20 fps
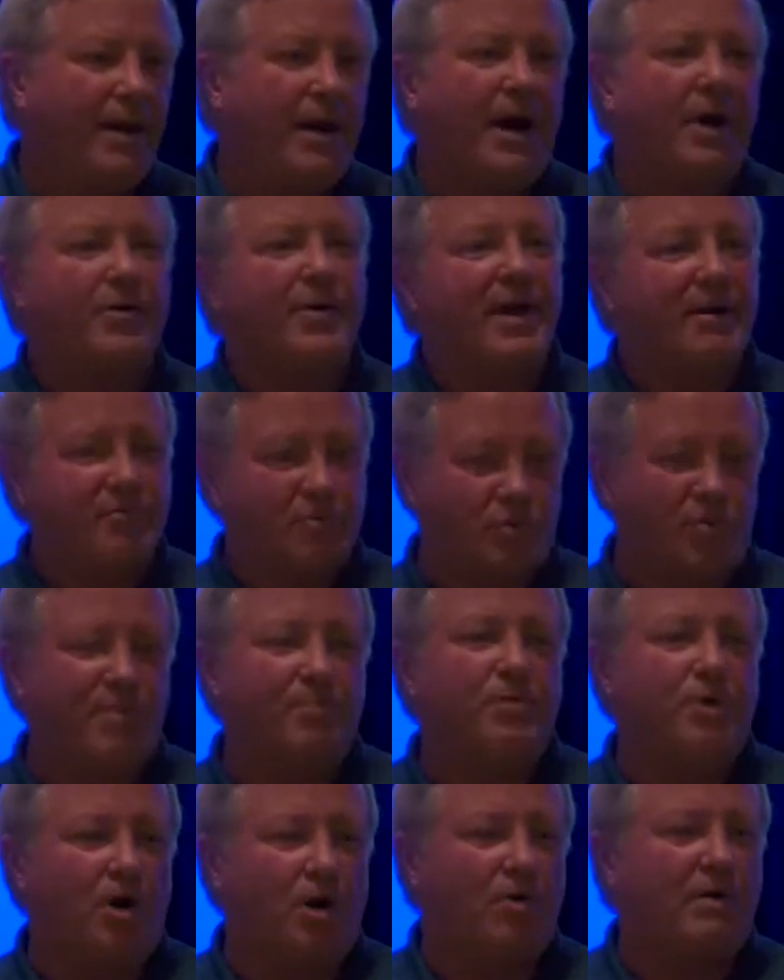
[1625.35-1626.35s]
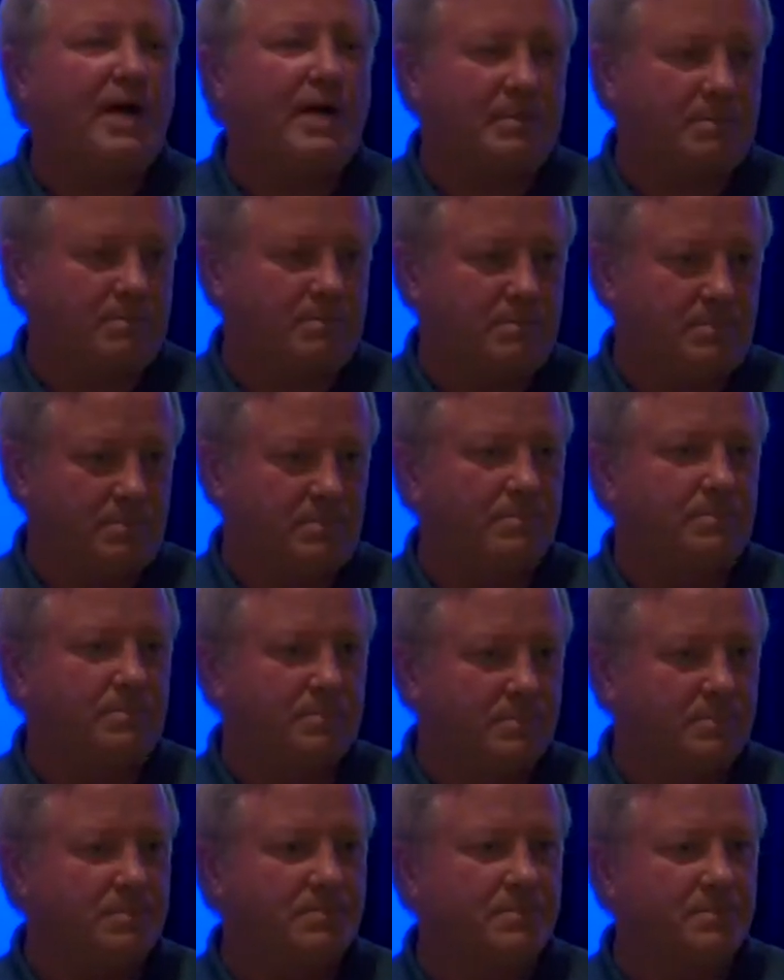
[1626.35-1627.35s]
I would have to rip it all out,
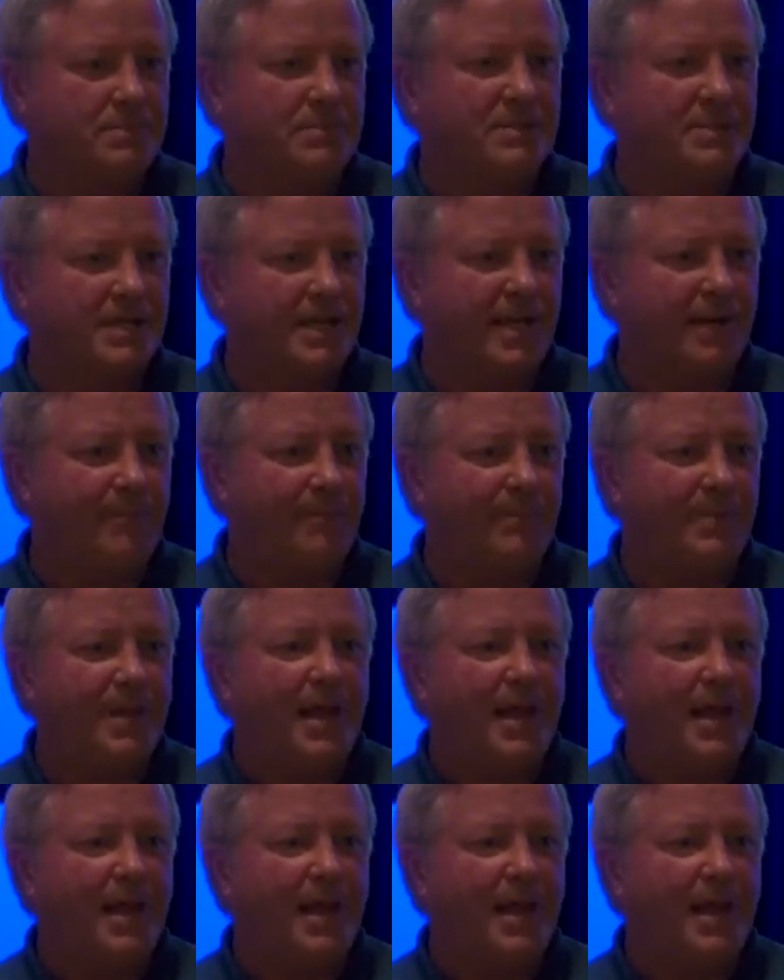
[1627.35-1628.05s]
okay?